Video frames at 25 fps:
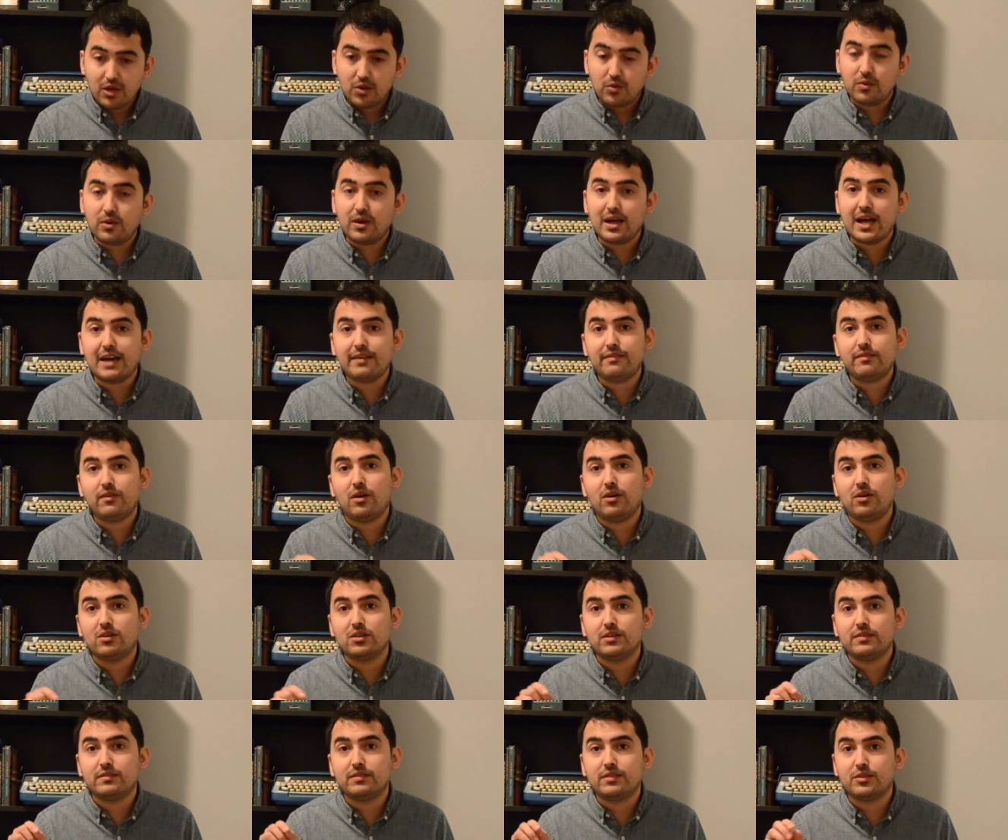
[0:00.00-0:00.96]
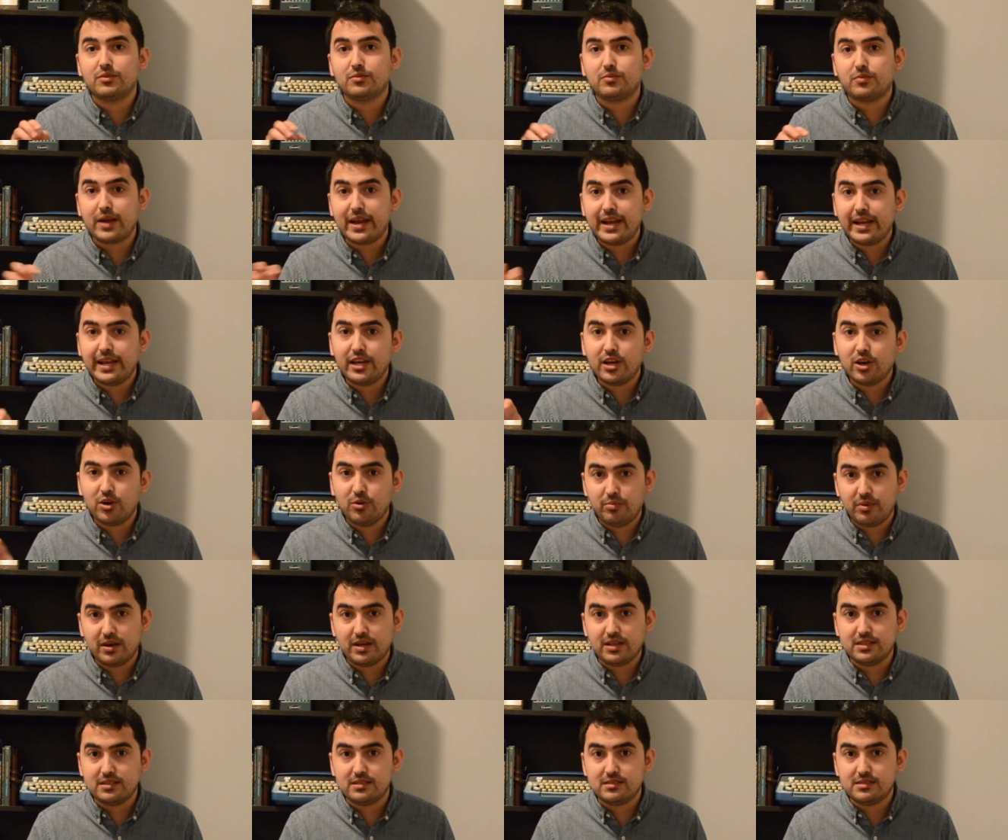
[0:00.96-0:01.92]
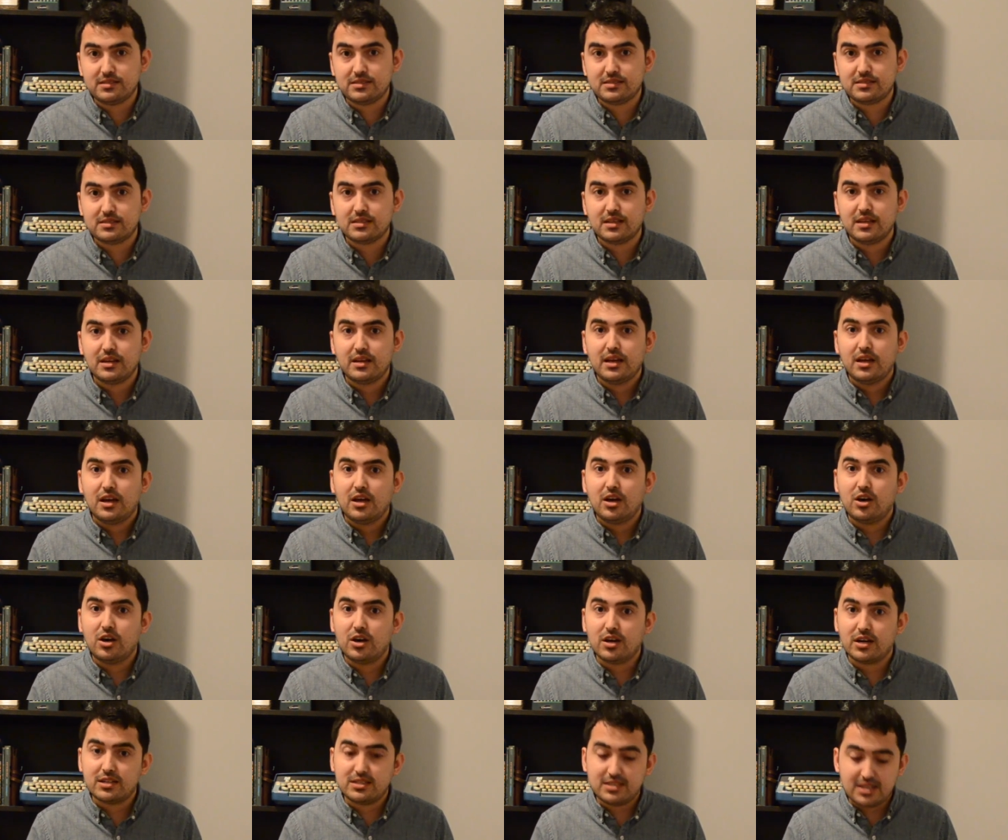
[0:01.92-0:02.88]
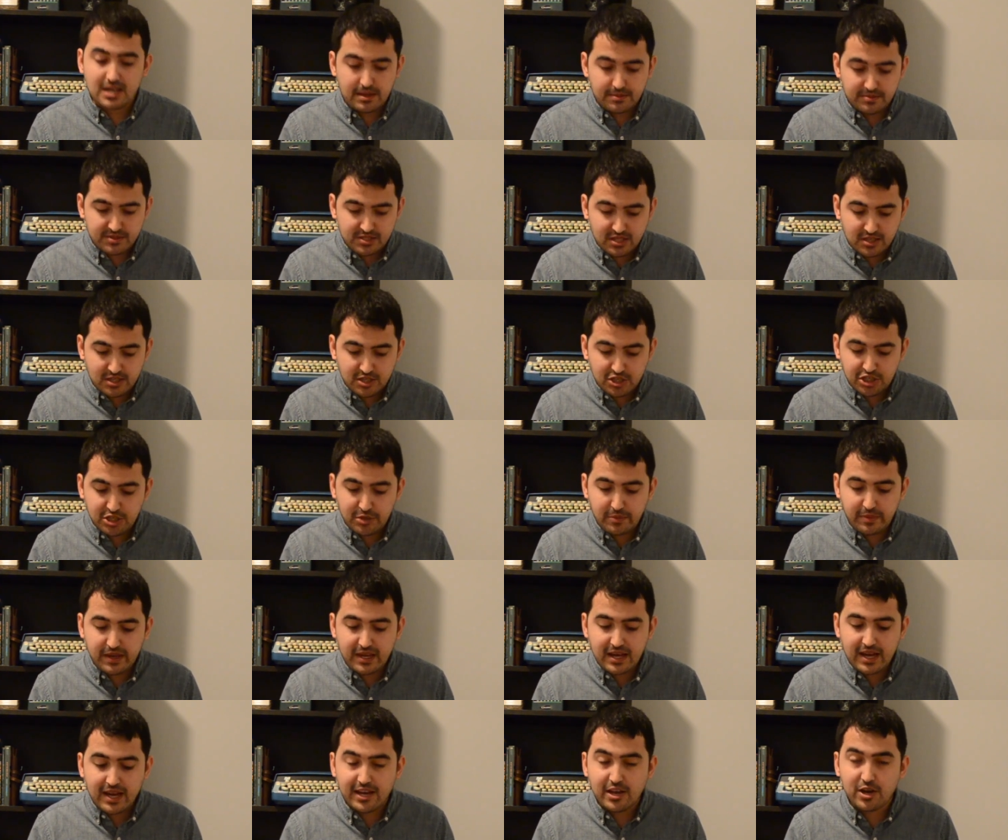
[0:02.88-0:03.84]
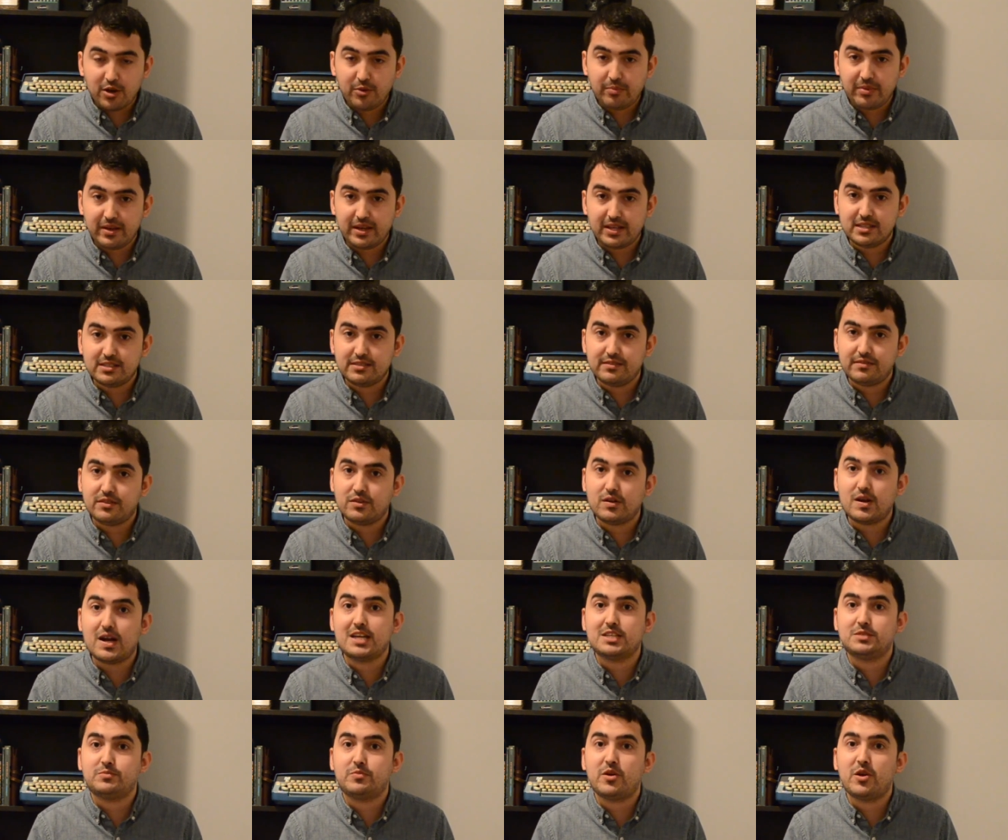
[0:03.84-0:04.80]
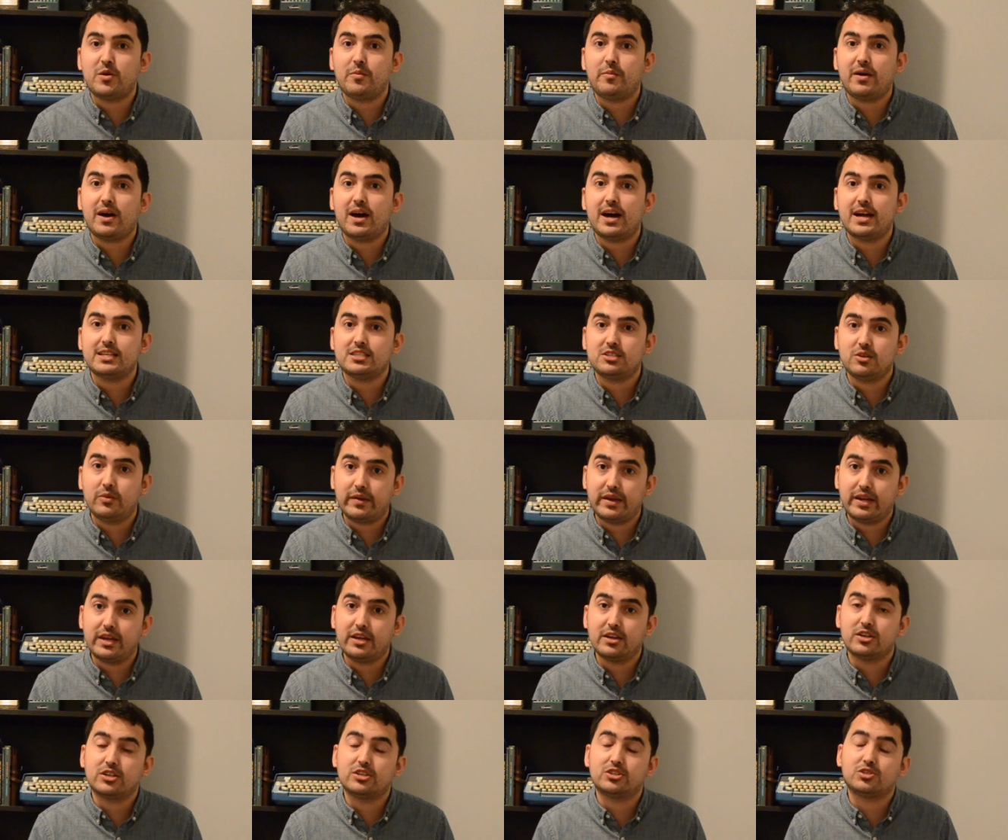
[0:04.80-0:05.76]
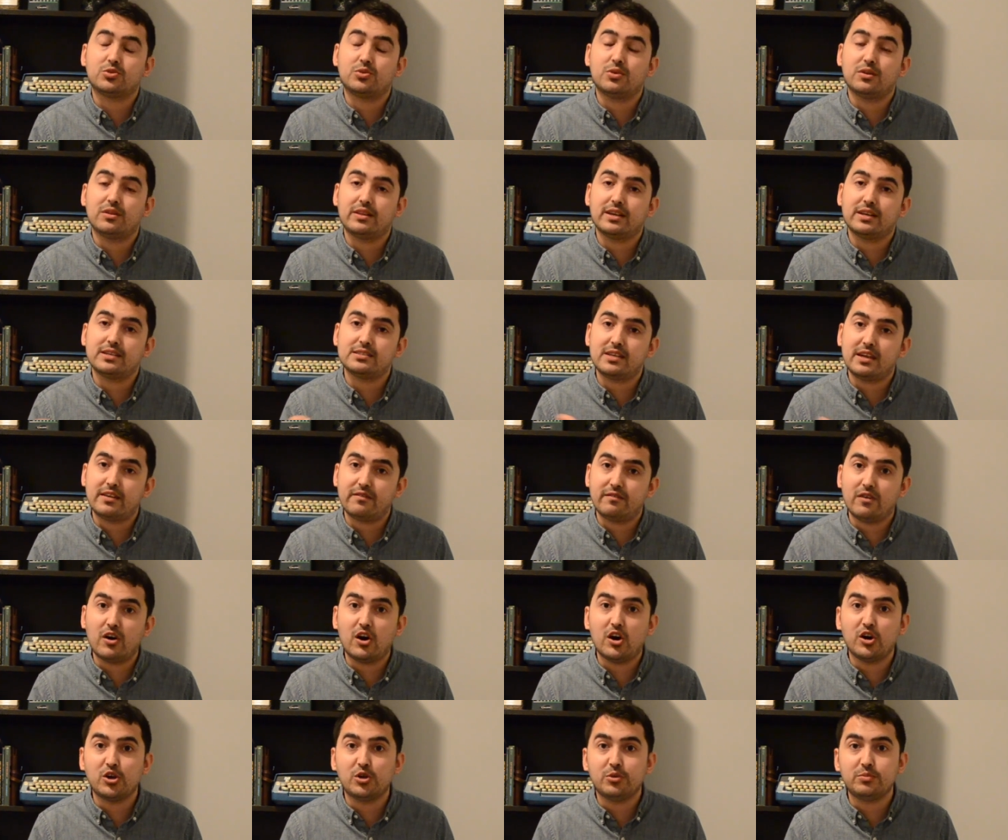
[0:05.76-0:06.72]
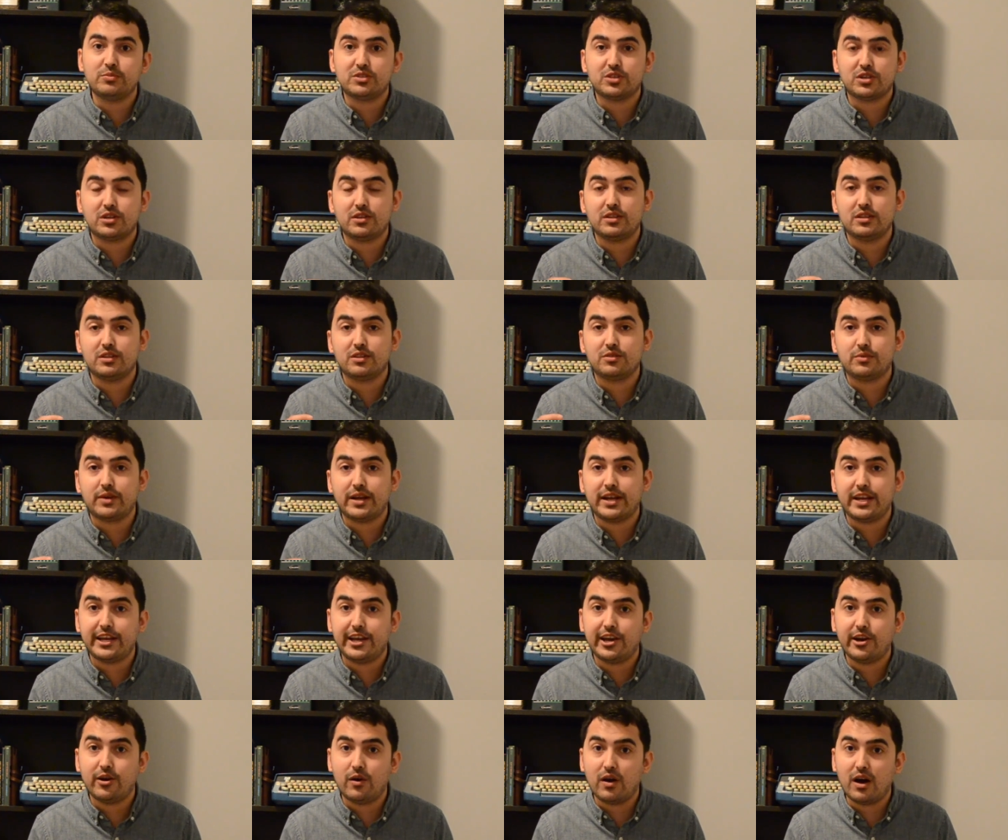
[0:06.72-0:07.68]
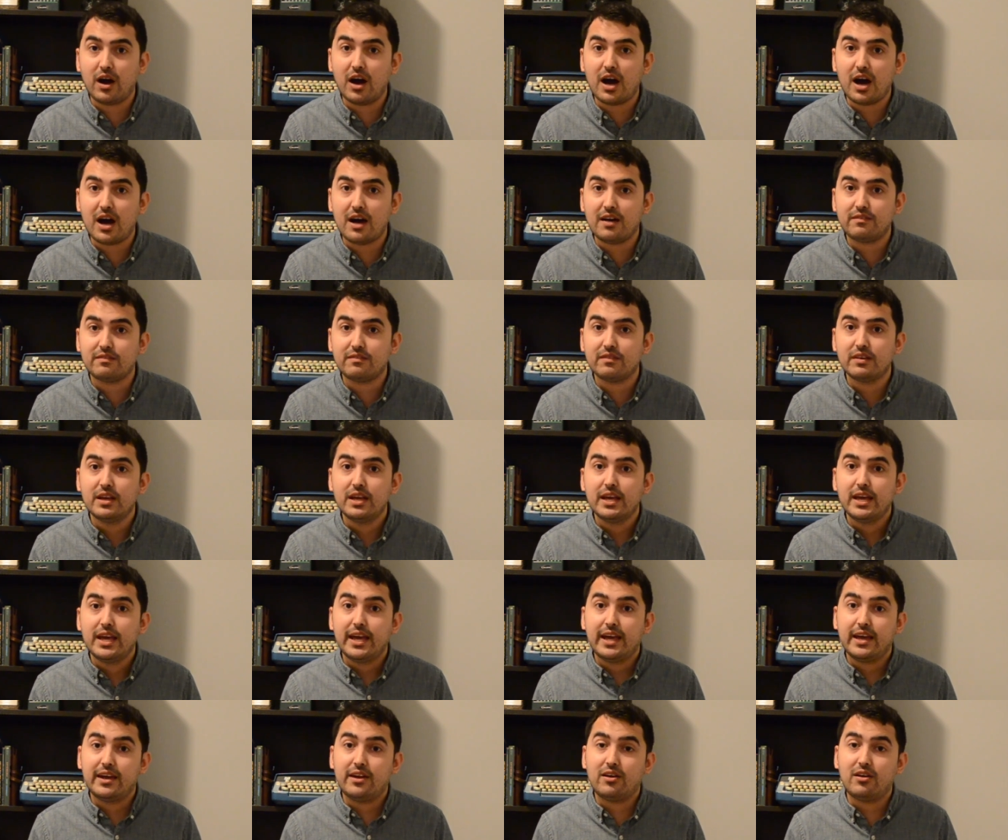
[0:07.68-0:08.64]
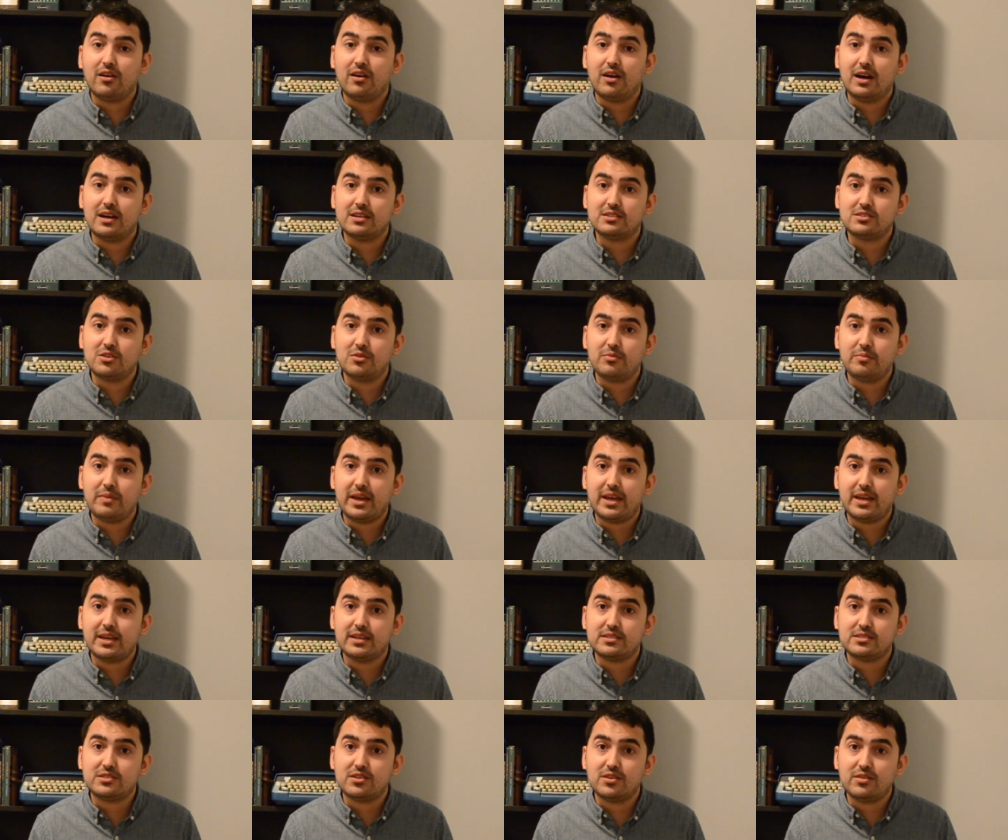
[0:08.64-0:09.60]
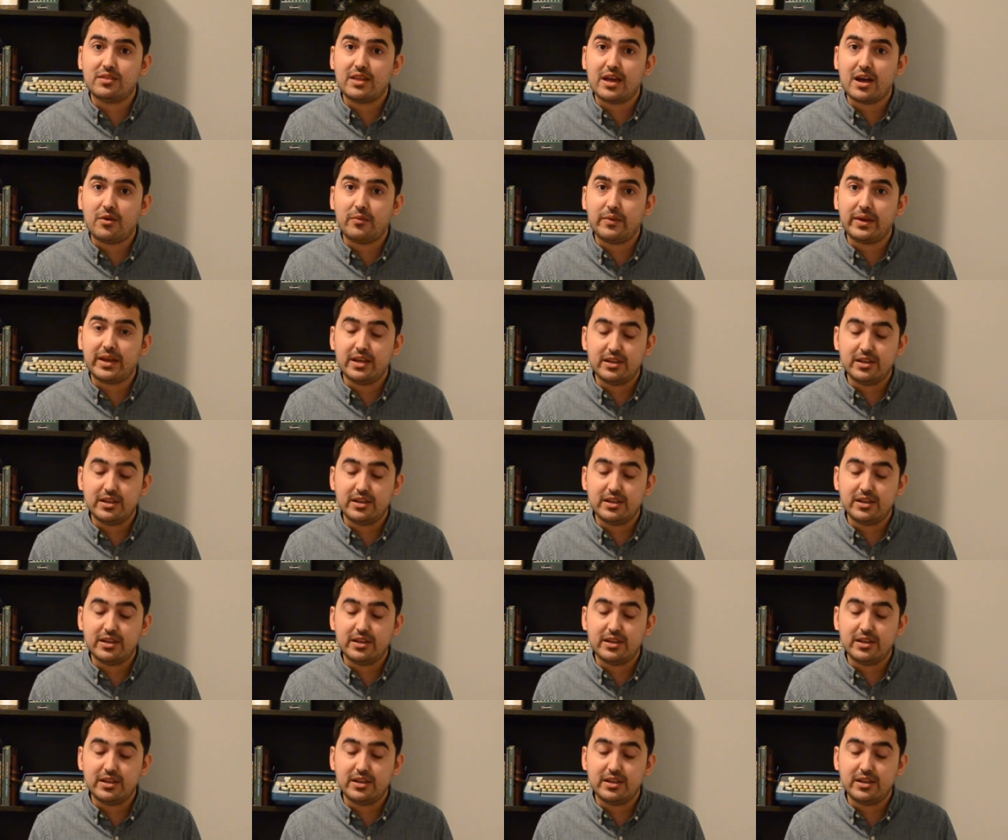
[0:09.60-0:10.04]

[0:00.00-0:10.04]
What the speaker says: we'll have all of the radio buttons hooked up to the GPIO pins of the Raspberry Pi, so we can control things like volume, turn the radio off, and it'll also make it so that we